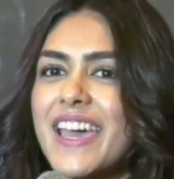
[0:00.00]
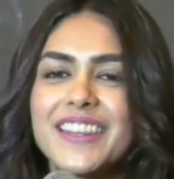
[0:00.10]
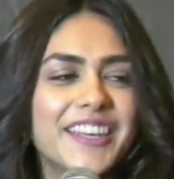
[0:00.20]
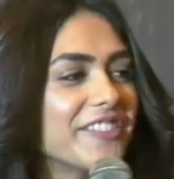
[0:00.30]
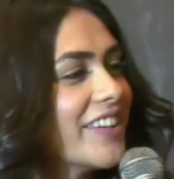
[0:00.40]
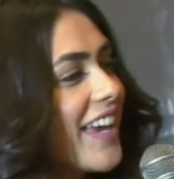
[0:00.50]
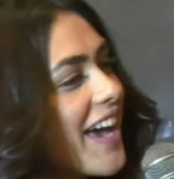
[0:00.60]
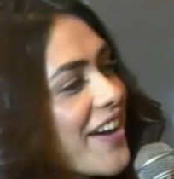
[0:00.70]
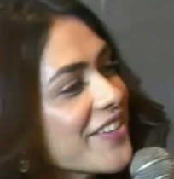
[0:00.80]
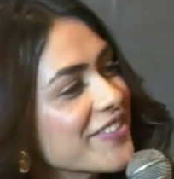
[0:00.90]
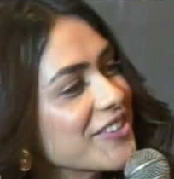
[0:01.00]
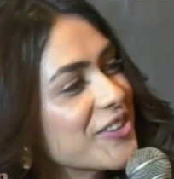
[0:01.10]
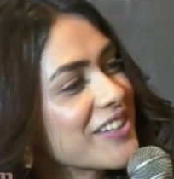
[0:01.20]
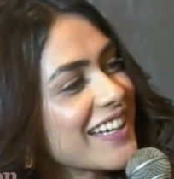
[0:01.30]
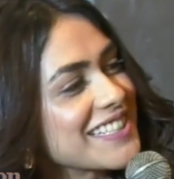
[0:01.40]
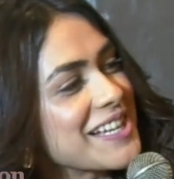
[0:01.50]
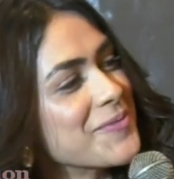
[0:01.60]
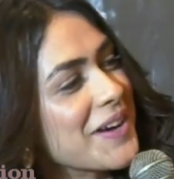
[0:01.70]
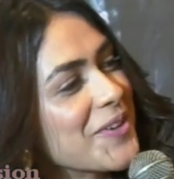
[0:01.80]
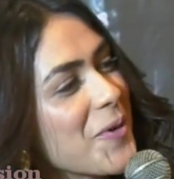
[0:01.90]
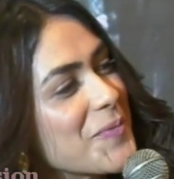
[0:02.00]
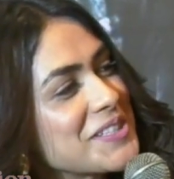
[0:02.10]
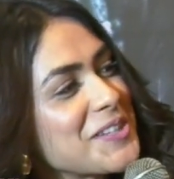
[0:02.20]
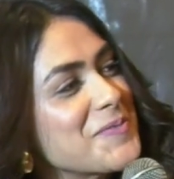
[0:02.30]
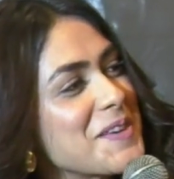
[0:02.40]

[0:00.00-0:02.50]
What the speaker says: And then we have Dilkar Salman opposite